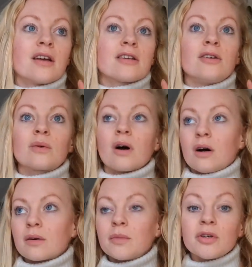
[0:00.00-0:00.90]
You
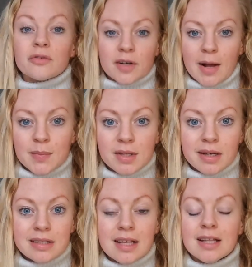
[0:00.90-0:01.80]
can't move for
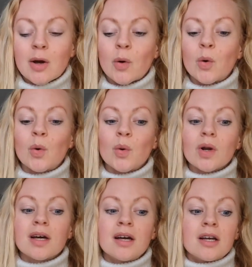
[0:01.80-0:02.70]
campsites and they're
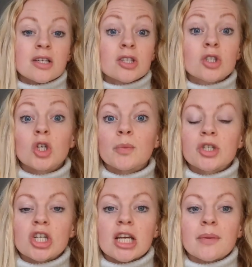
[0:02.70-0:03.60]
all super
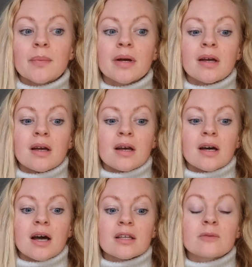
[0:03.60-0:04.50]
cheap,
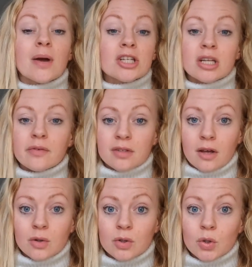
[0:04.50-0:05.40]
especially for
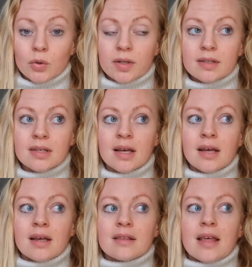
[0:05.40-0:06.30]
cycle tourers.
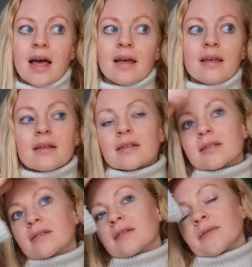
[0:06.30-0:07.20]
There
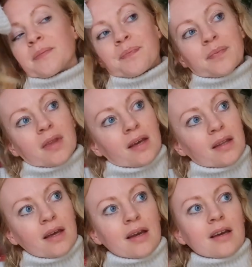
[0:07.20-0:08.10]
is
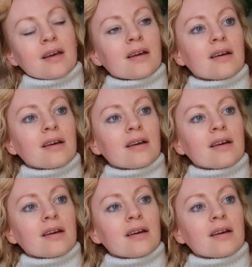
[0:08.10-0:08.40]
like,